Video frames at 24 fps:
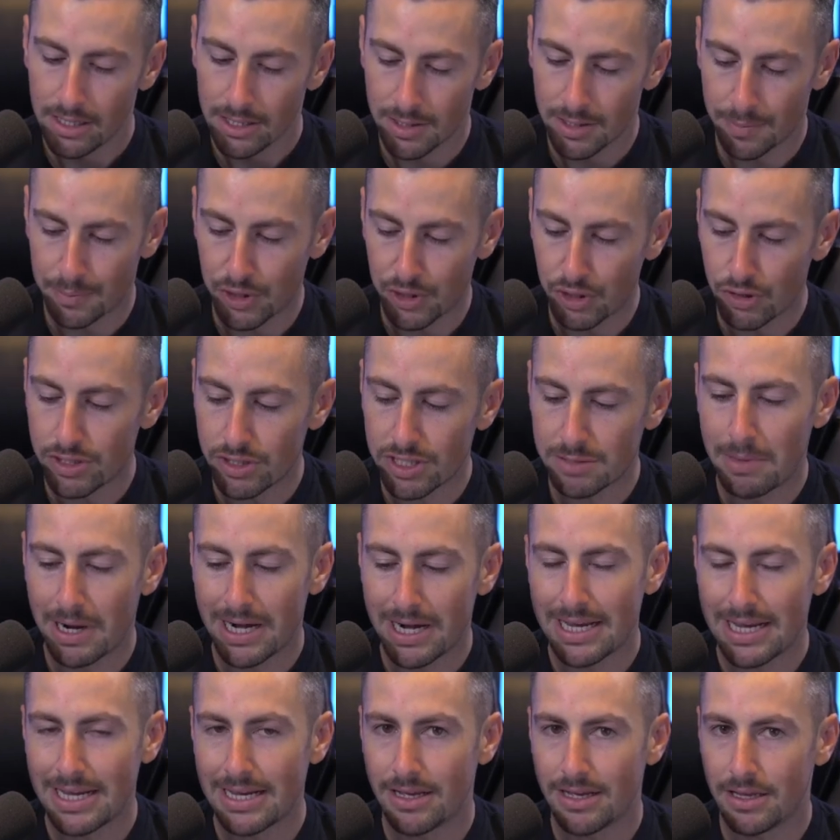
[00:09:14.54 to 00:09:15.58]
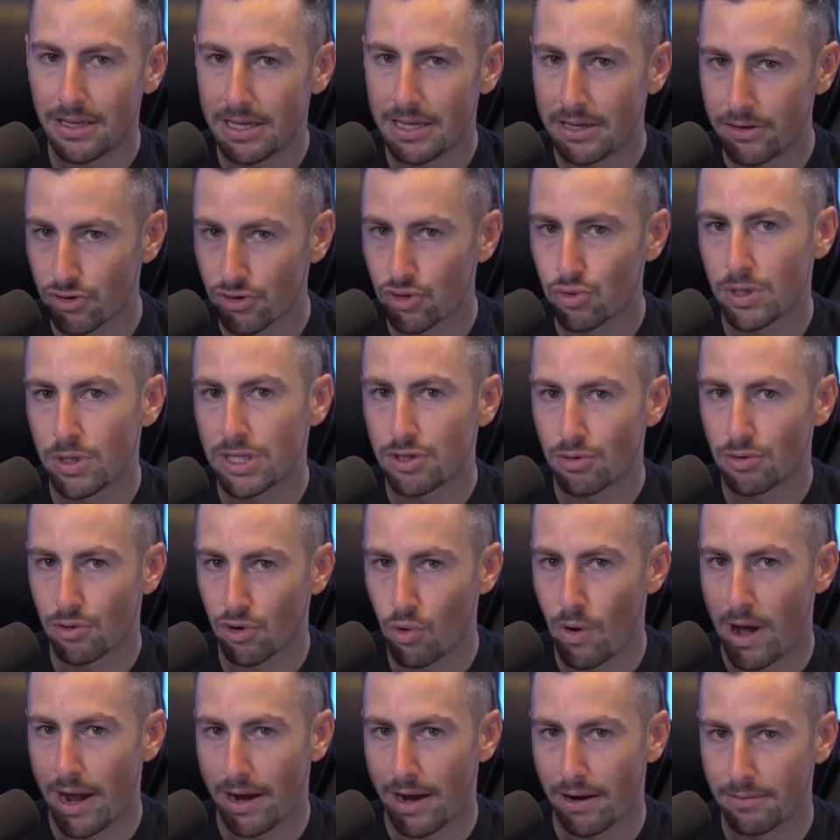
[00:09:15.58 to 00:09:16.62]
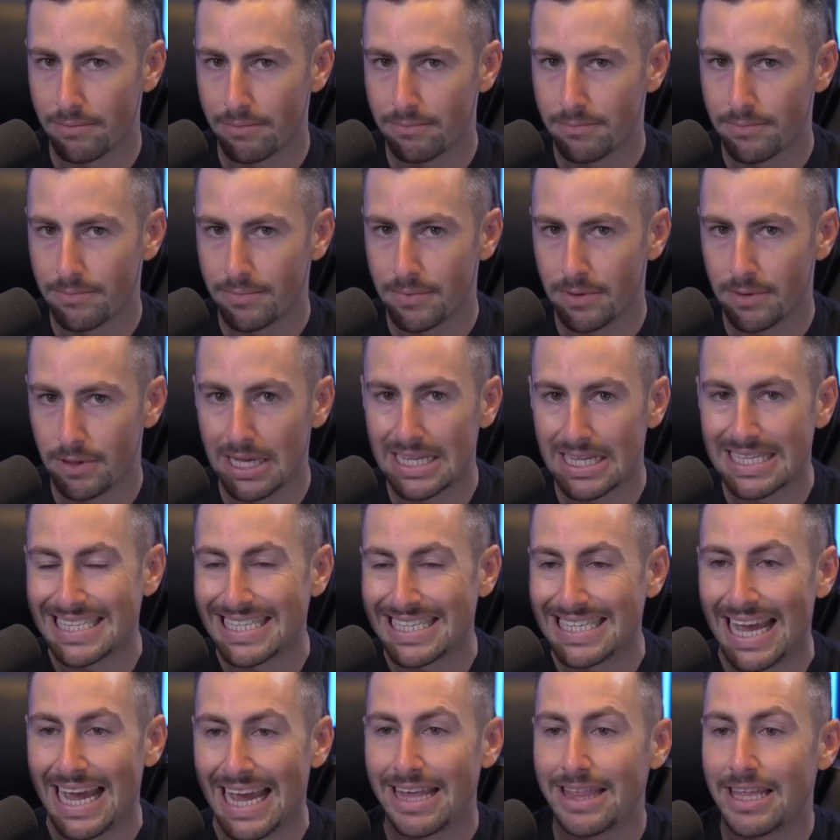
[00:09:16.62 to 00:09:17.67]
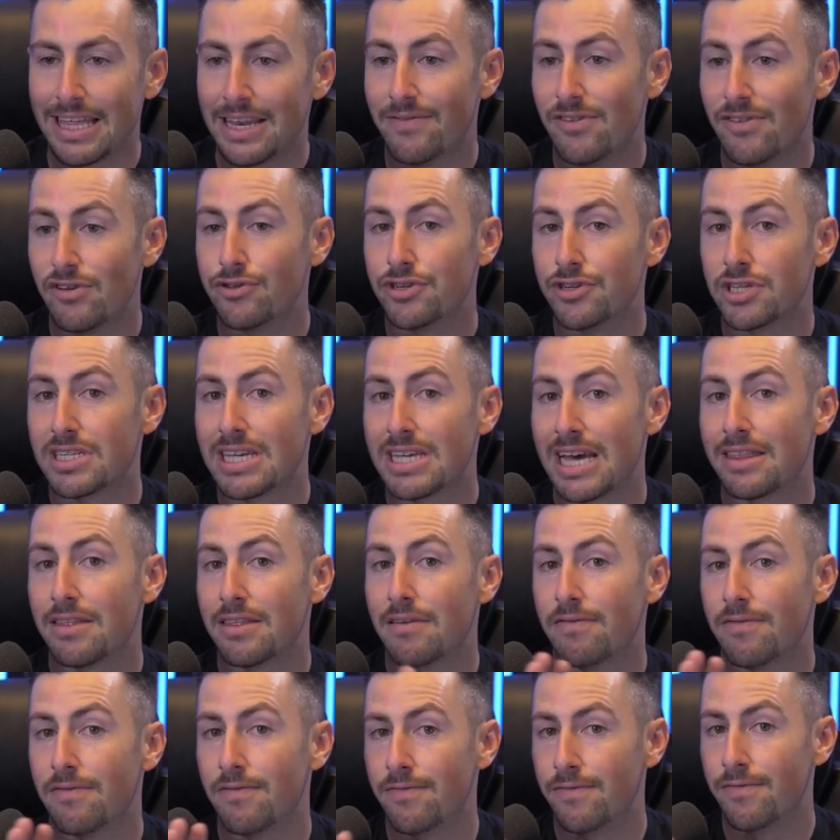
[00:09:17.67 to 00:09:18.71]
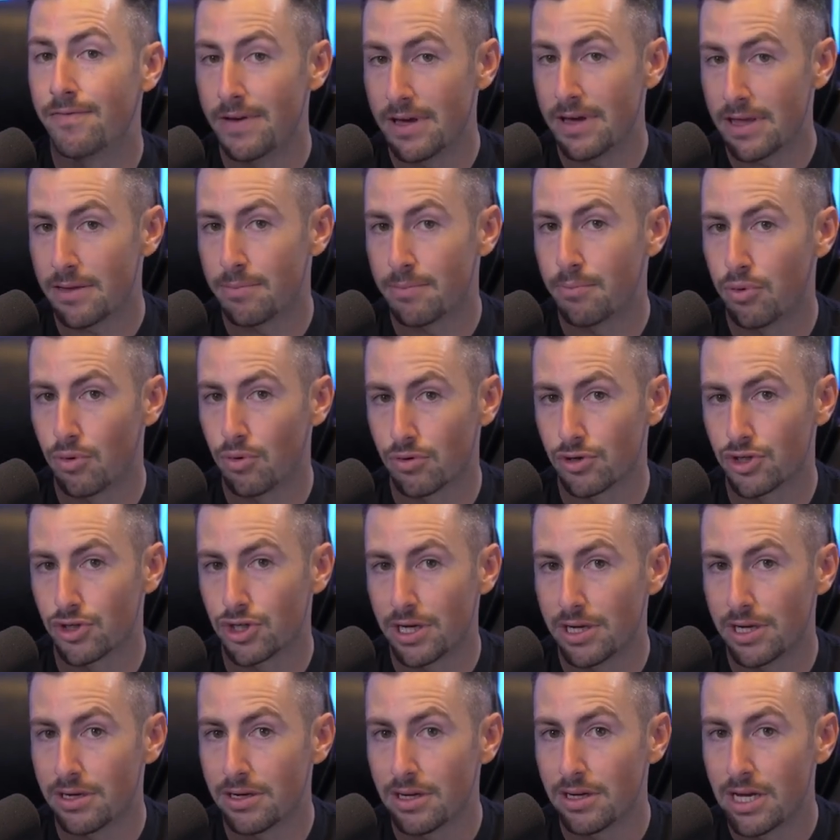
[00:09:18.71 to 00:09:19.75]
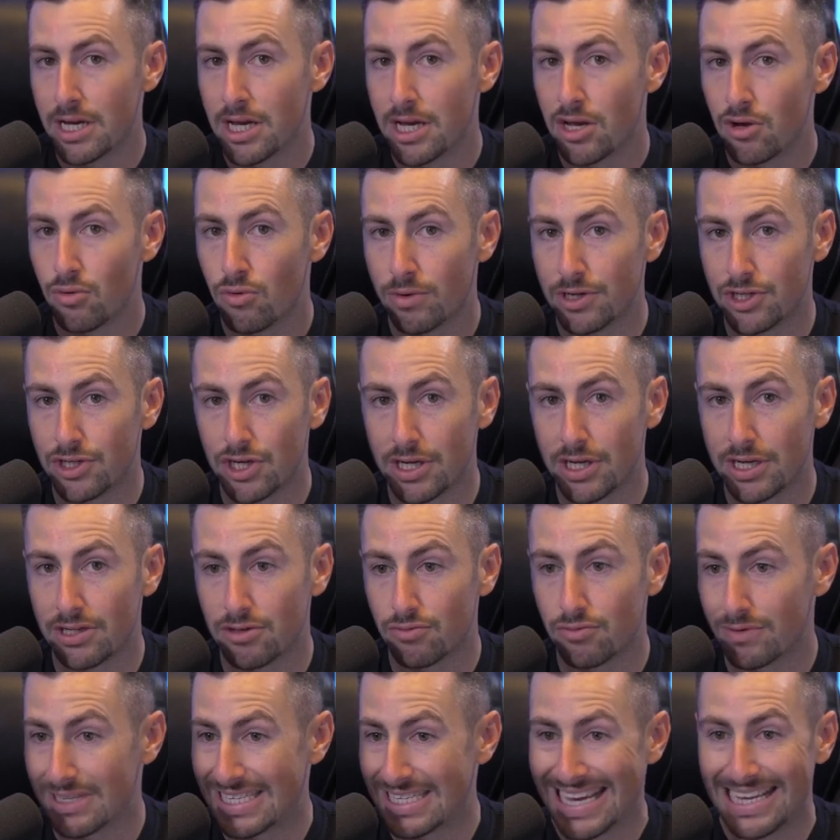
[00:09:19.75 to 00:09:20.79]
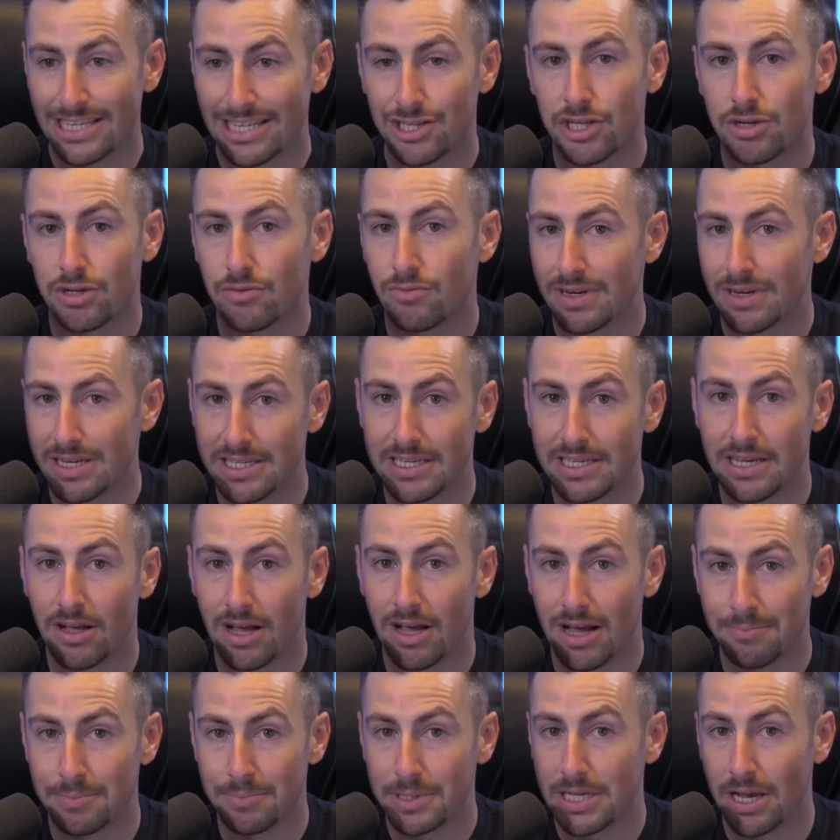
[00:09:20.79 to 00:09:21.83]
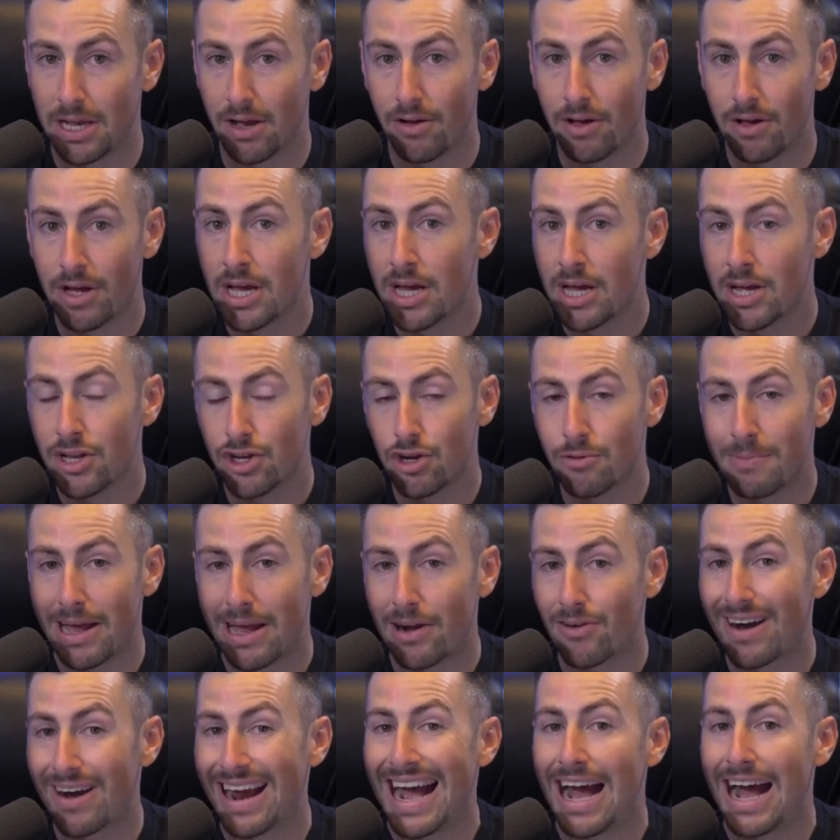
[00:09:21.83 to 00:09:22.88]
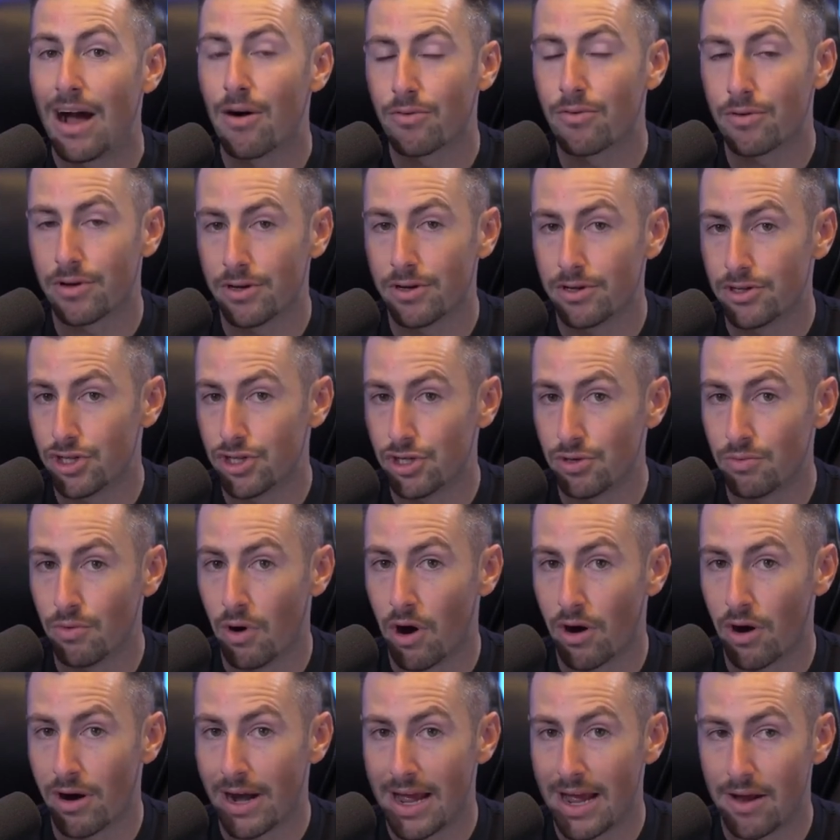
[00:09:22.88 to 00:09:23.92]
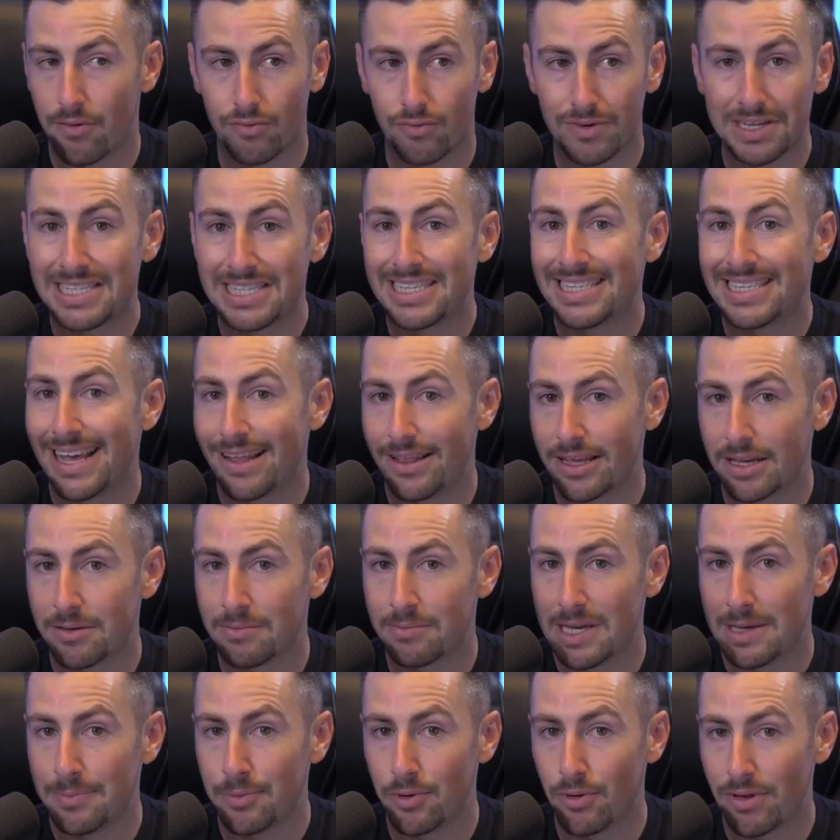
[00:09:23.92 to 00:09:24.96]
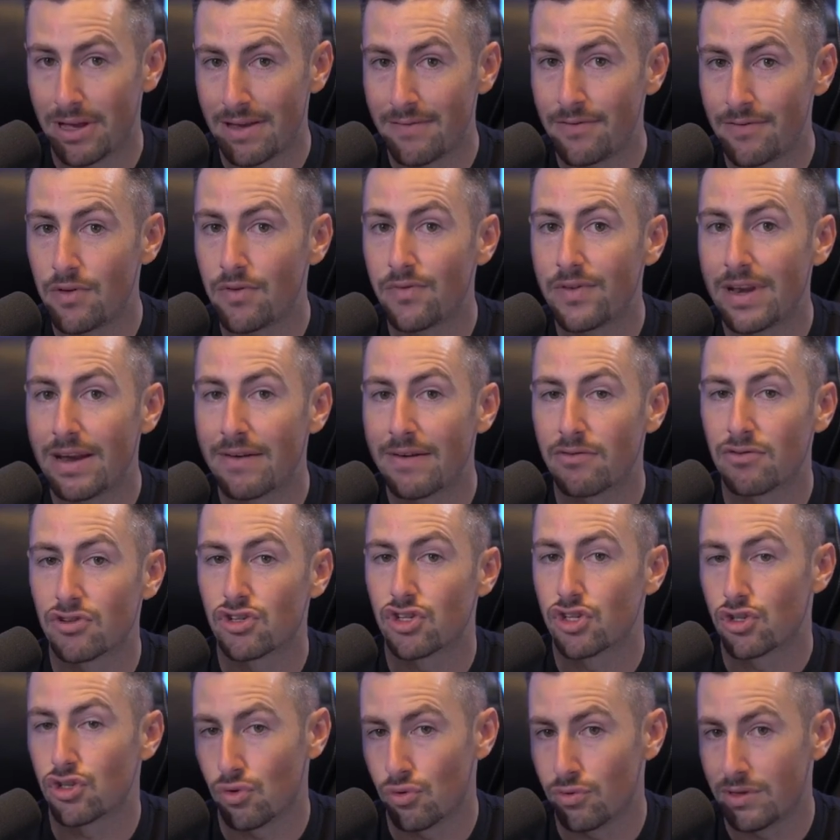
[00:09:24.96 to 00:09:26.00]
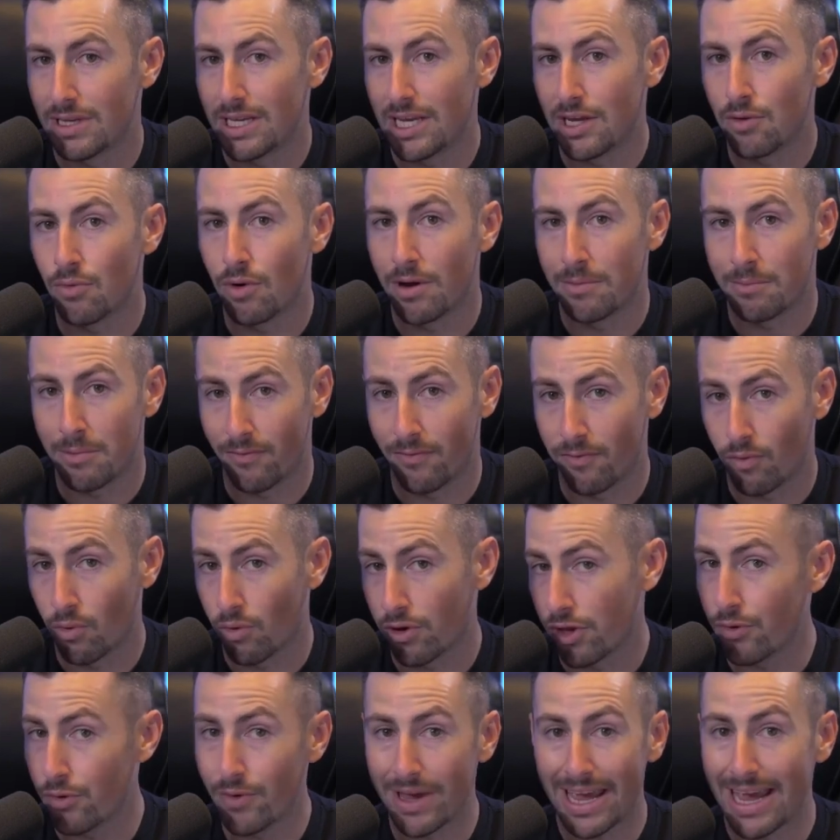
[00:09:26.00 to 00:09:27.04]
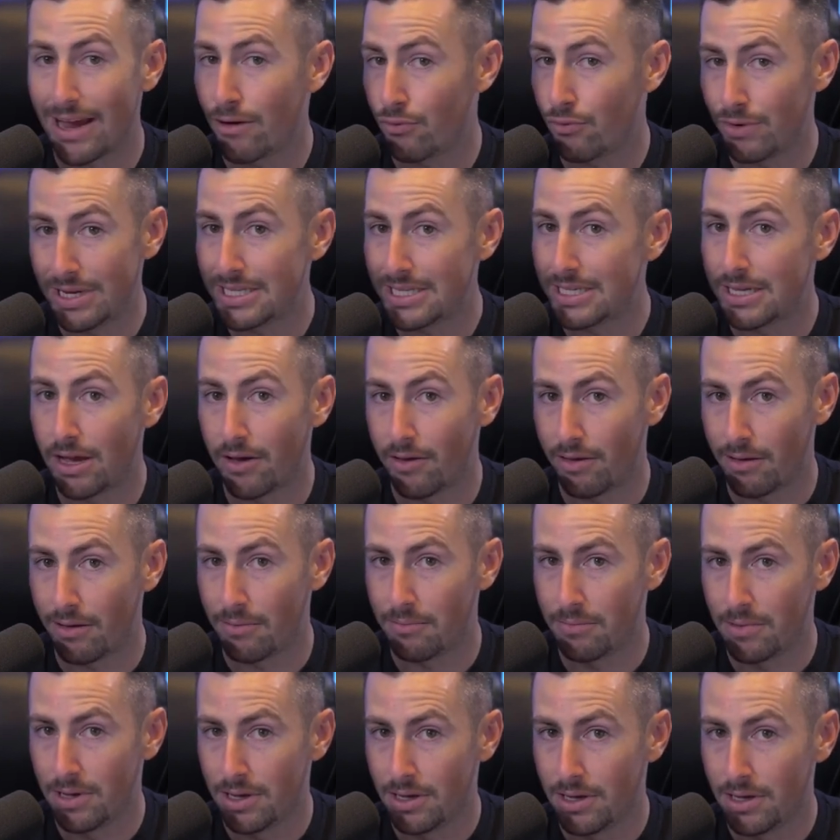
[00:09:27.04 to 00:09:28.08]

To produce money, here's what's required. Let's say that if you just had the fifth portion, which is retention, resell, upsell, no matter how good you are at reselling people, if you've never sold anyone before, you can't resell them.